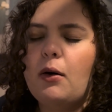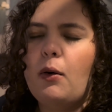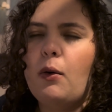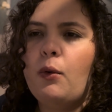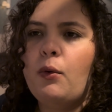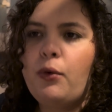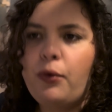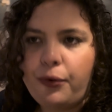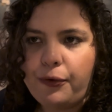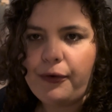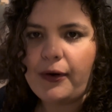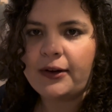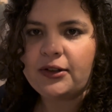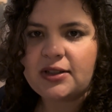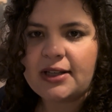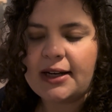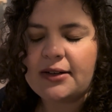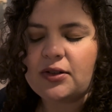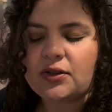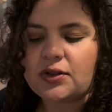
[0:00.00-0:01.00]
oof, I
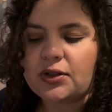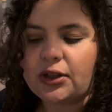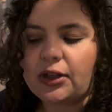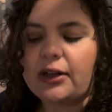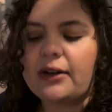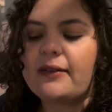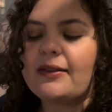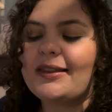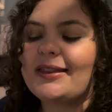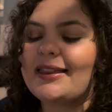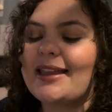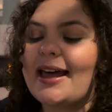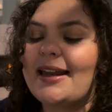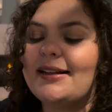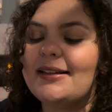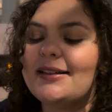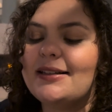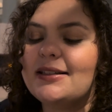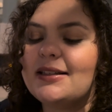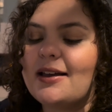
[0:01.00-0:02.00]
just had dessert. That
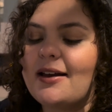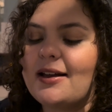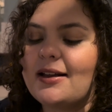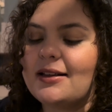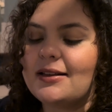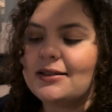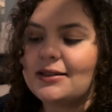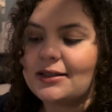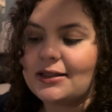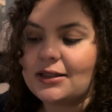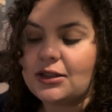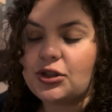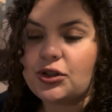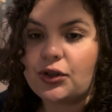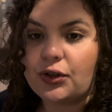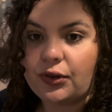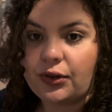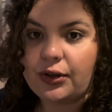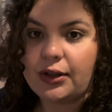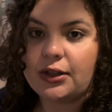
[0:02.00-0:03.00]
is
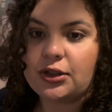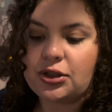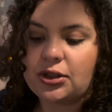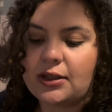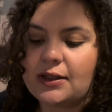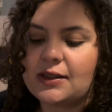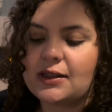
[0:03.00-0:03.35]
delicious.